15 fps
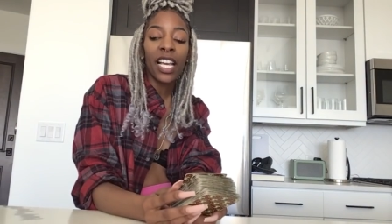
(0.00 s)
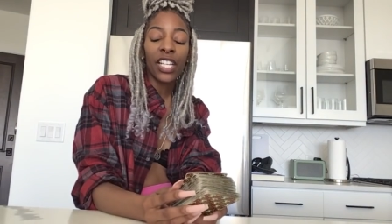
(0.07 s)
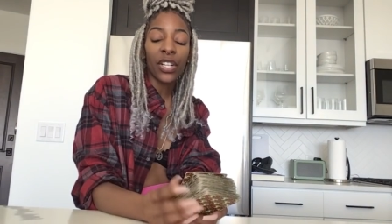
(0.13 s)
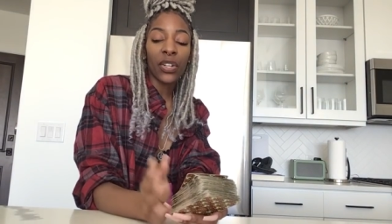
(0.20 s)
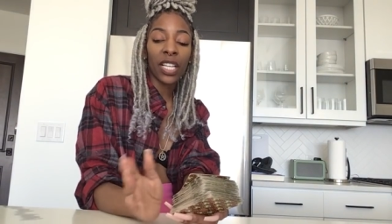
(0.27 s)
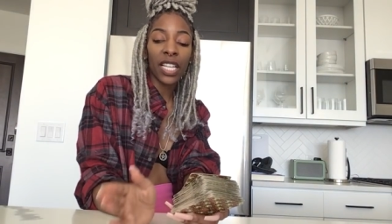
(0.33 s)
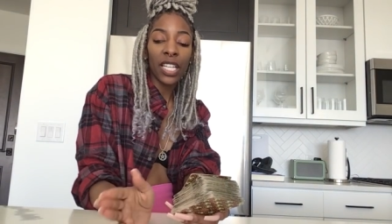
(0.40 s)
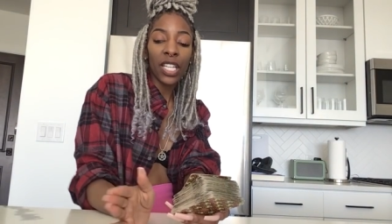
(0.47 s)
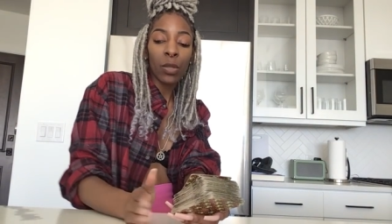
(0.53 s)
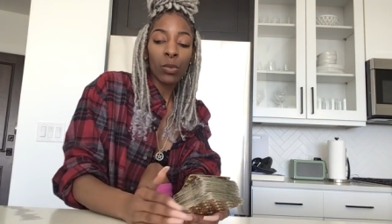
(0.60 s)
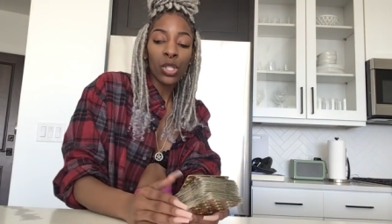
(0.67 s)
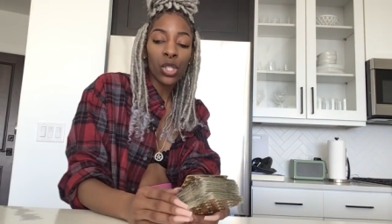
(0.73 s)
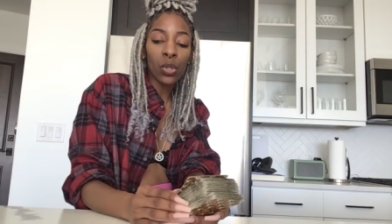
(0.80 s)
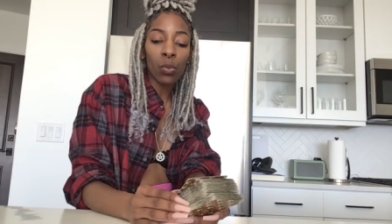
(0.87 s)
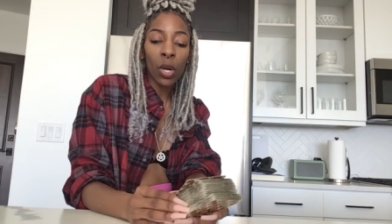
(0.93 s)
You're getting
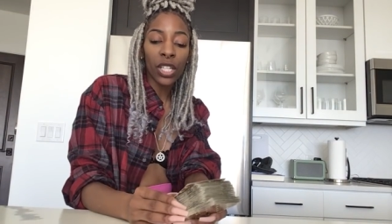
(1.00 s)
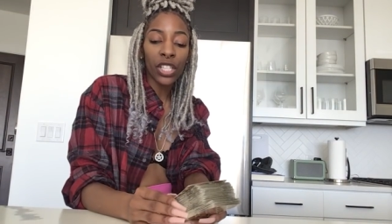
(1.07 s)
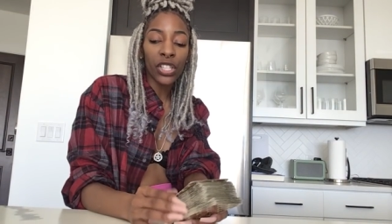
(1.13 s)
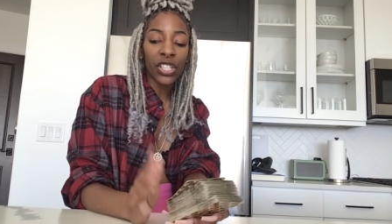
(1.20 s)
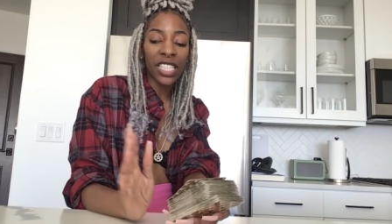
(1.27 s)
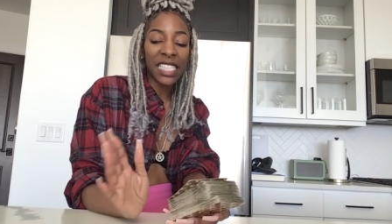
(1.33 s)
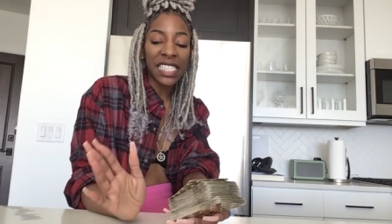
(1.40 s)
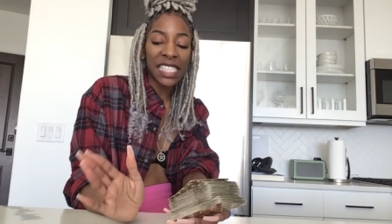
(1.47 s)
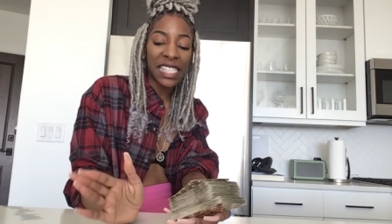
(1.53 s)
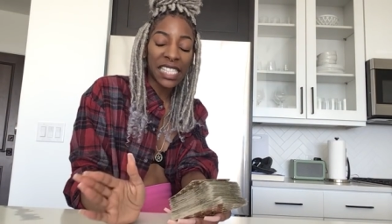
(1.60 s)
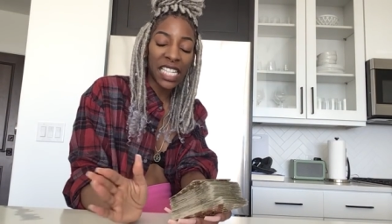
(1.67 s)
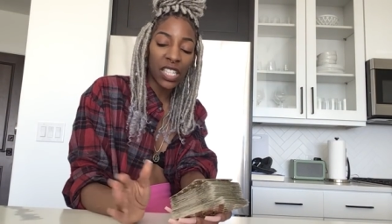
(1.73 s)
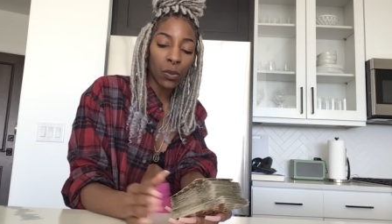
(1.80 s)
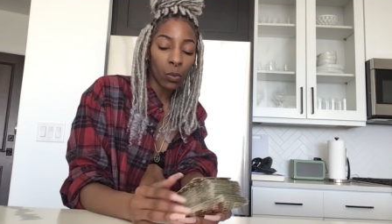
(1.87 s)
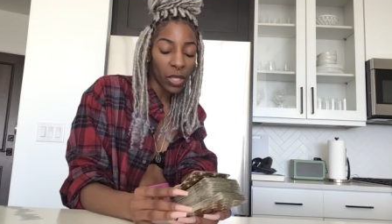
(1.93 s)
what you want and you're
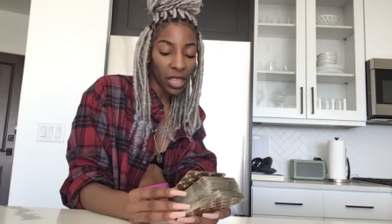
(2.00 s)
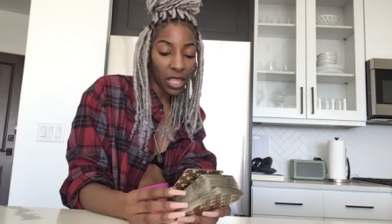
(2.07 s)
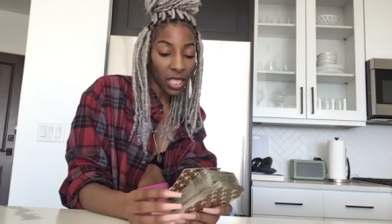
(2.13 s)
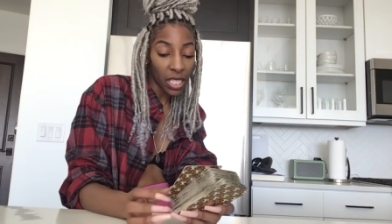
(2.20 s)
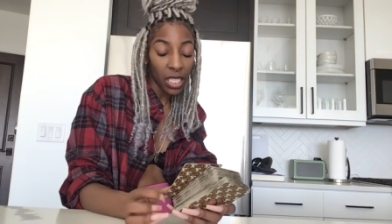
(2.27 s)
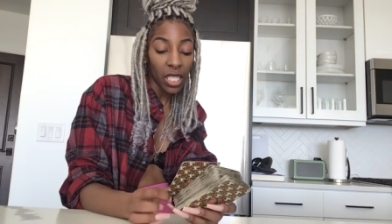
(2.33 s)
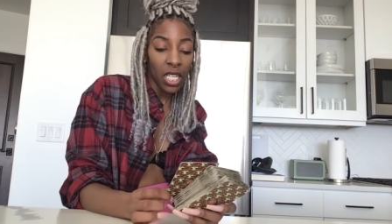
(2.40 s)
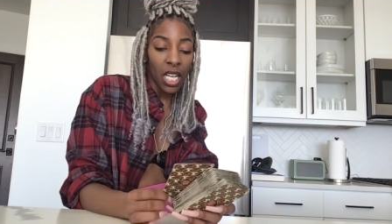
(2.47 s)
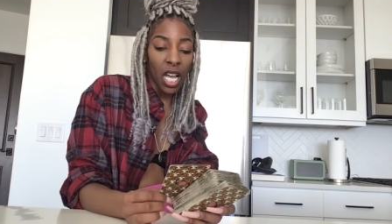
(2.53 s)
content with it.